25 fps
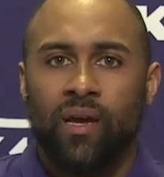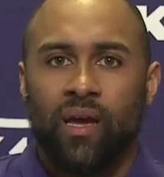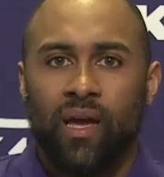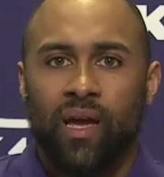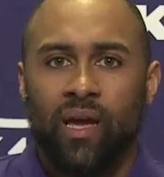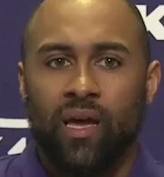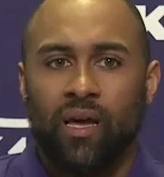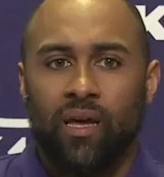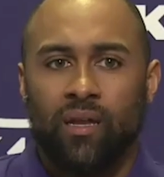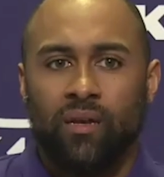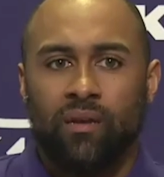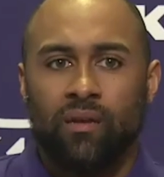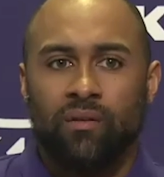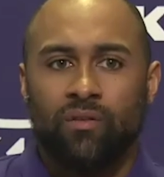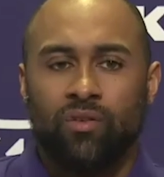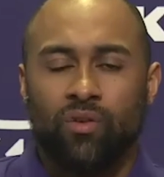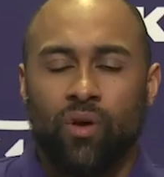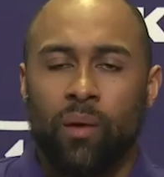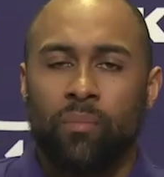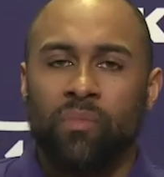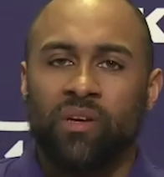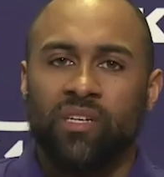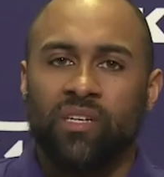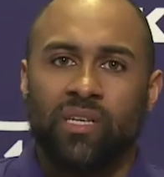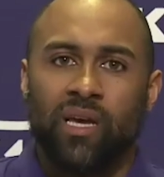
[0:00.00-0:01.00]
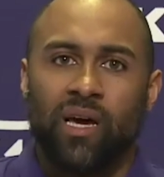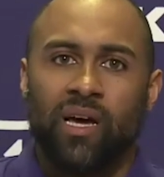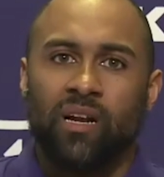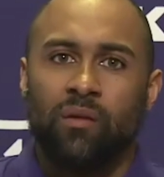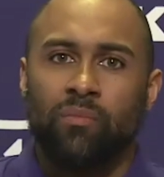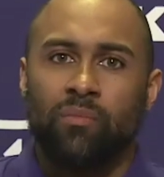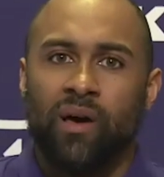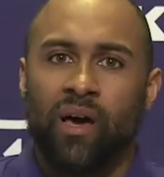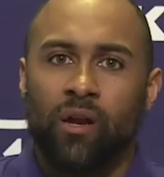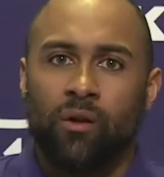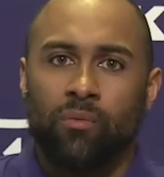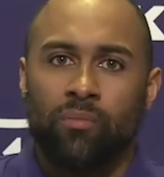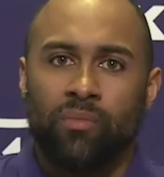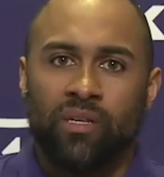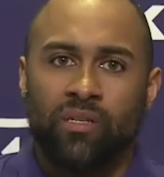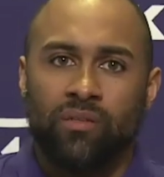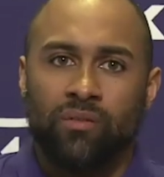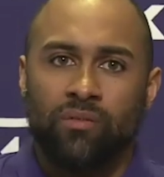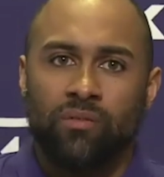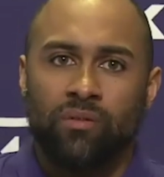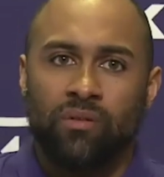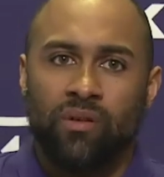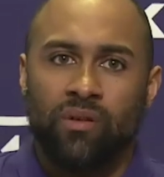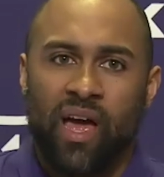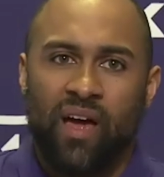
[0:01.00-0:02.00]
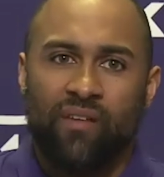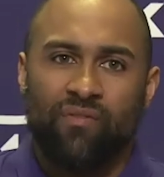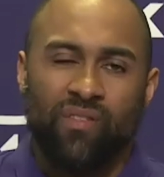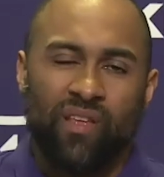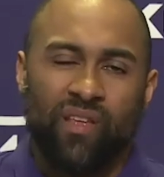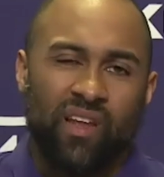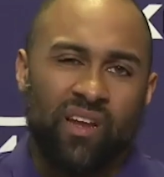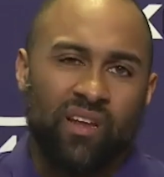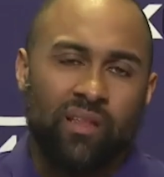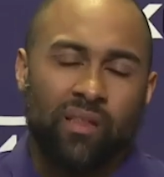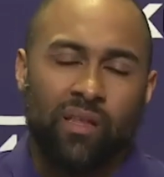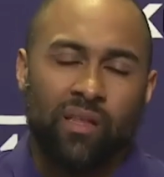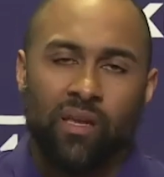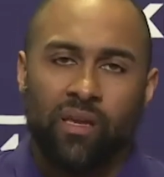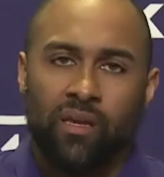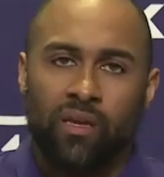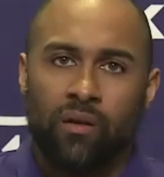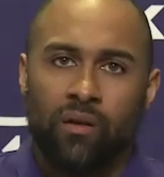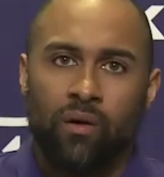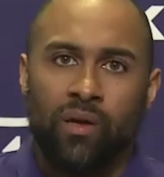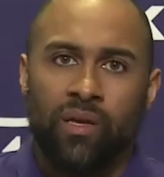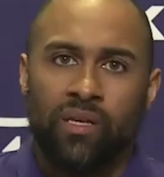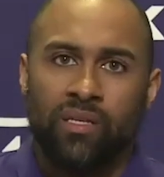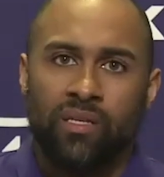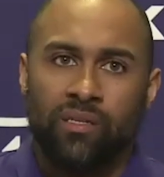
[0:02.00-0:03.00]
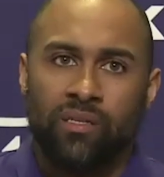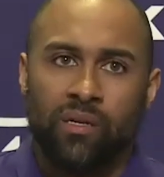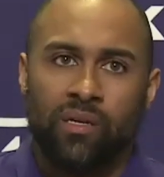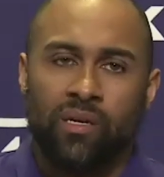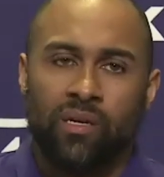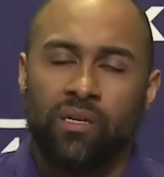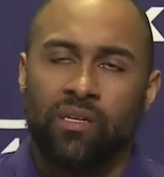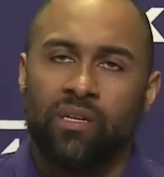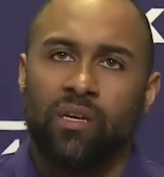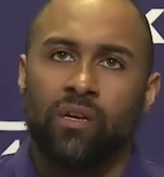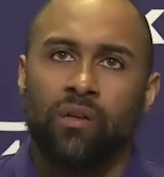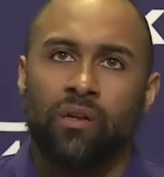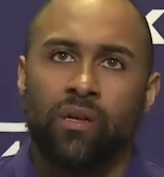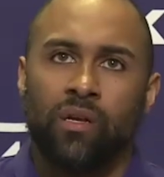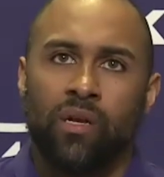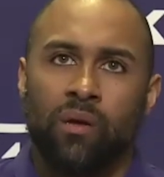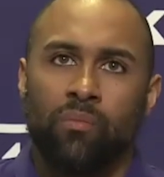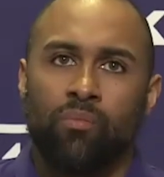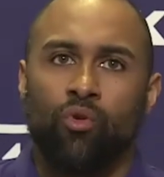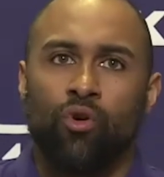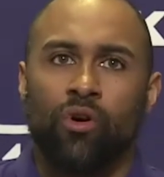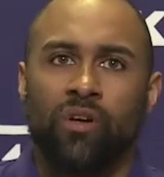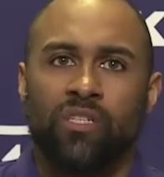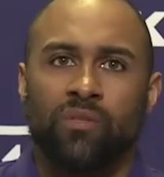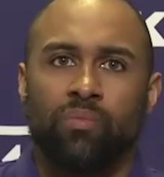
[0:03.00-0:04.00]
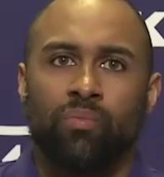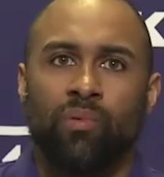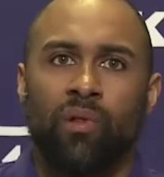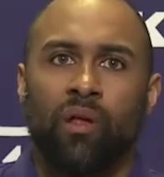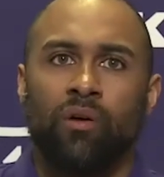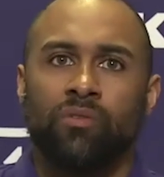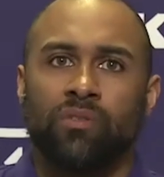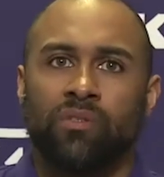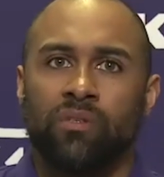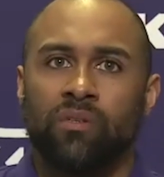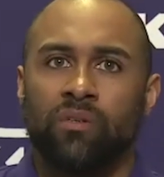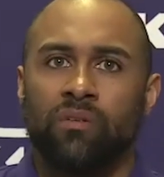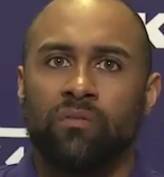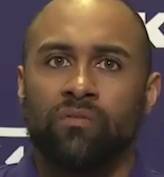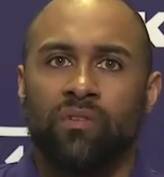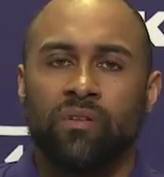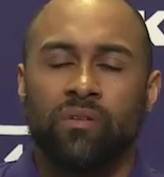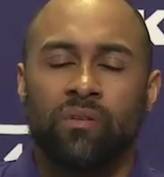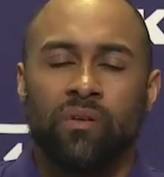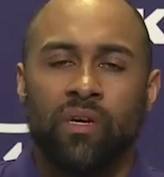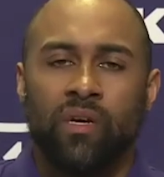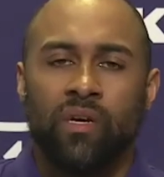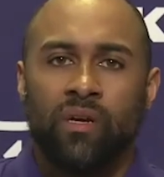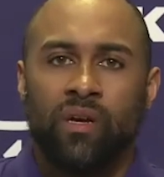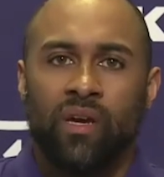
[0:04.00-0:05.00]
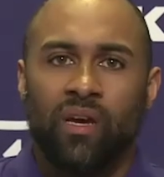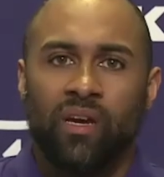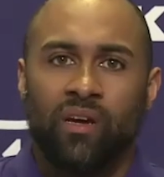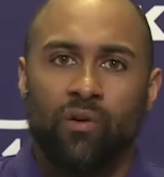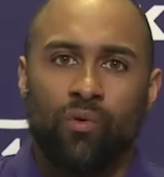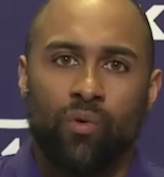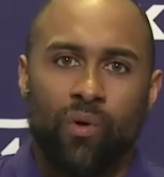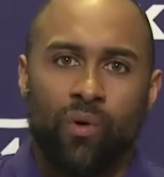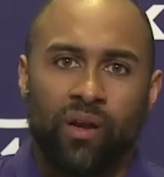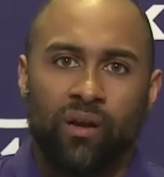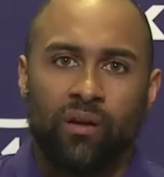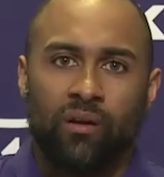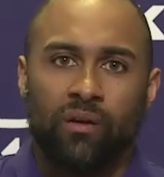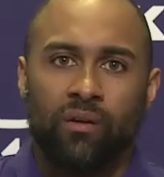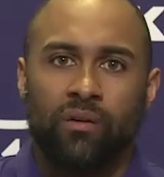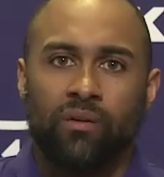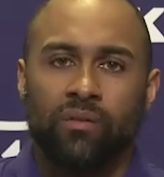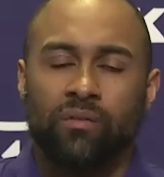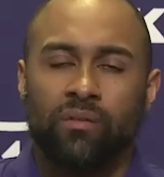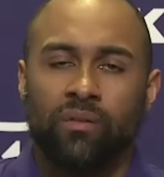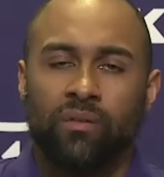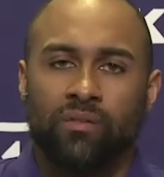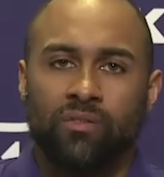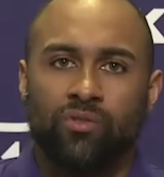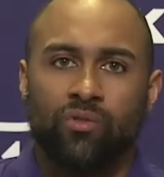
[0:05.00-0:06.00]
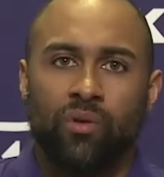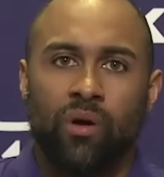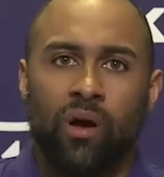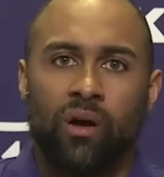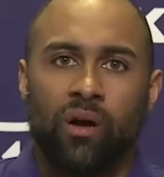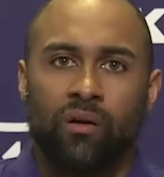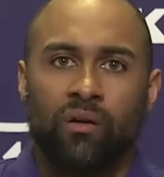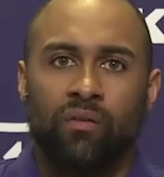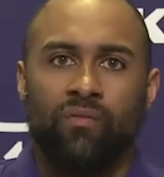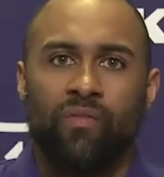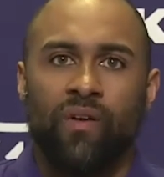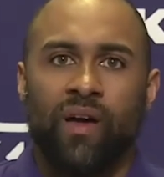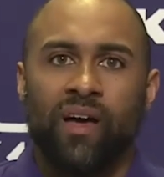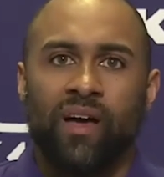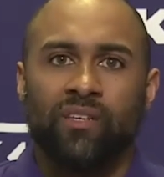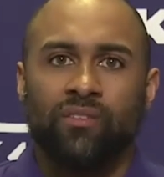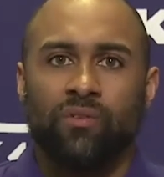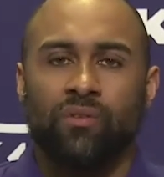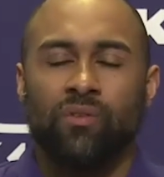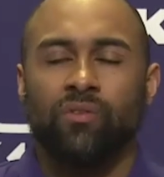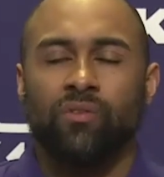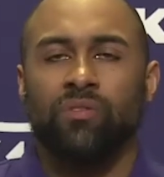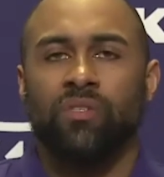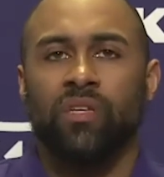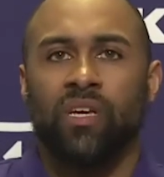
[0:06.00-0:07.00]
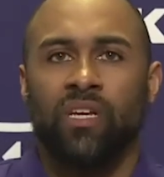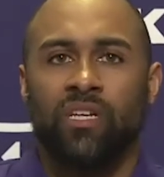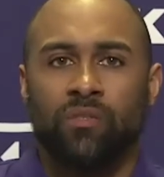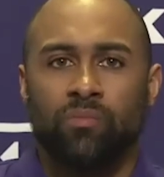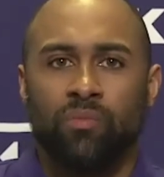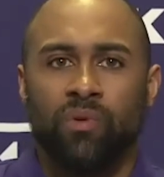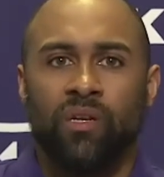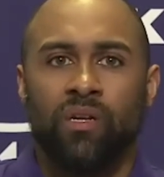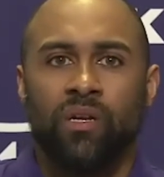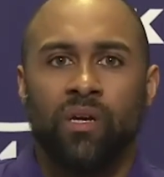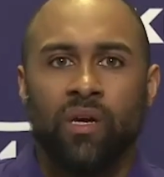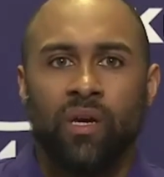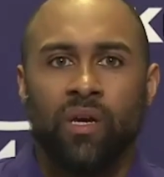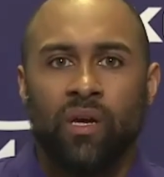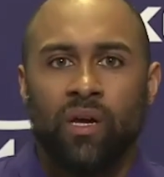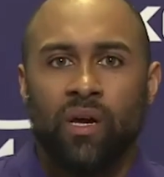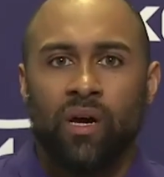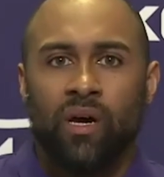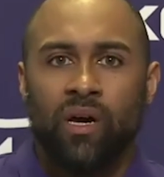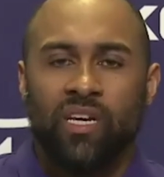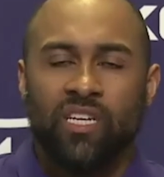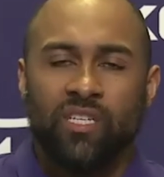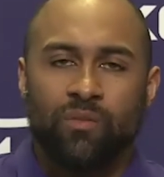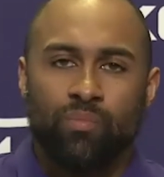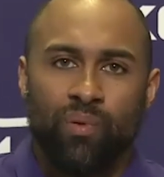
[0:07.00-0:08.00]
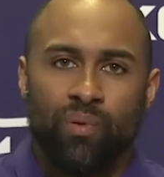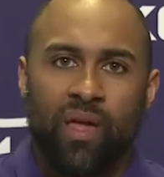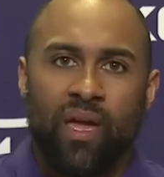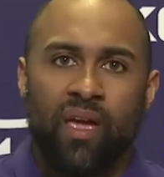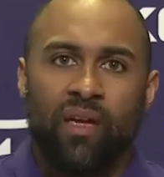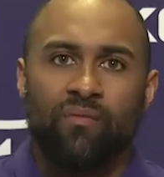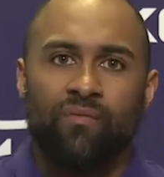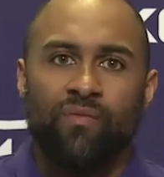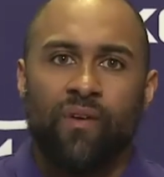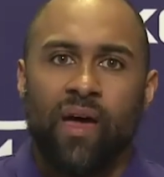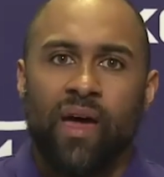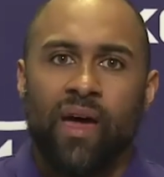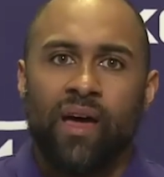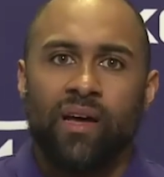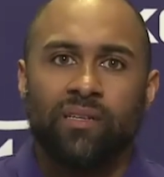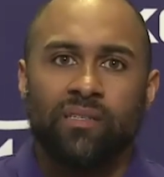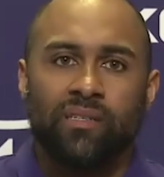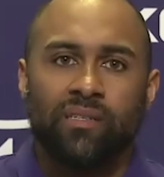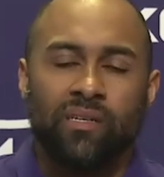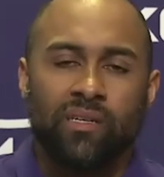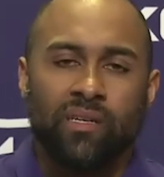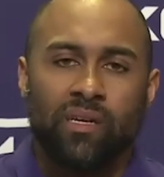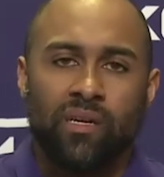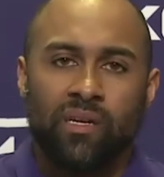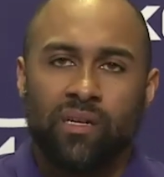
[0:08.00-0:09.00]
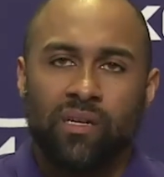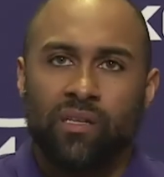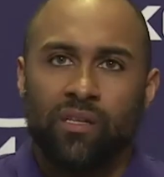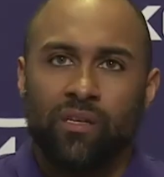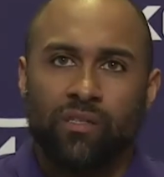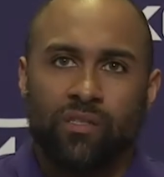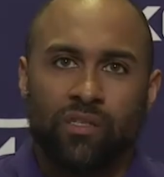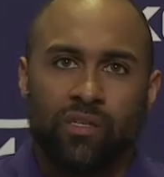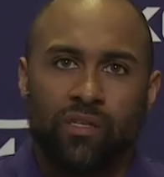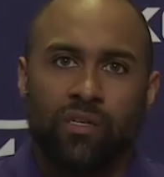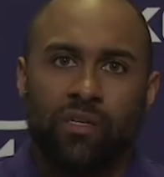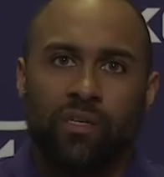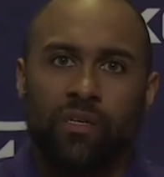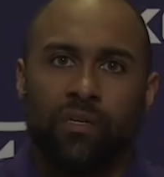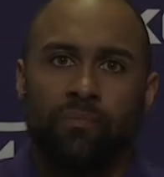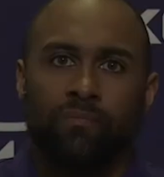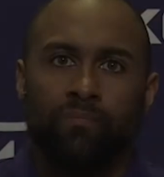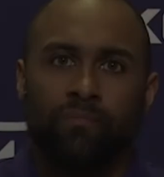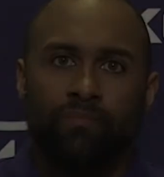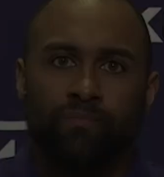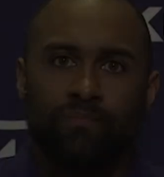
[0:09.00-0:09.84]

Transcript: And so I'm excited about him. And athletically, you know, he's going to continue to get more explosive and, and quicker and, and stronger and faster and those things. But uh, he's playing fast and he, and he looks good.